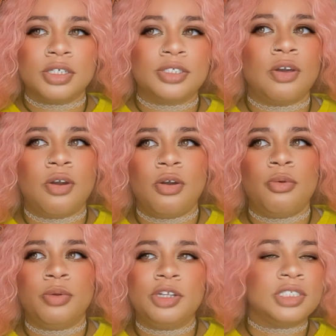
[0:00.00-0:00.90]
so
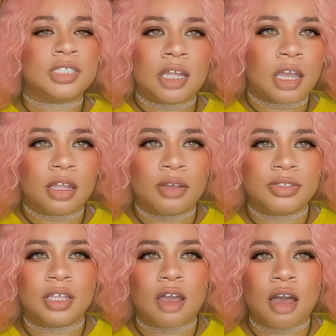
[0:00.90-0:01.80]
we're just not going to go to
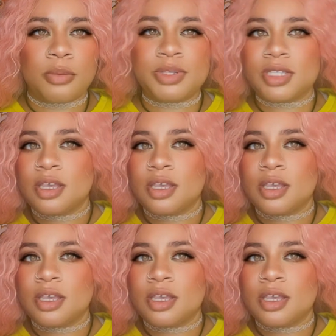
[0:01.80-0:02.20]
the cops.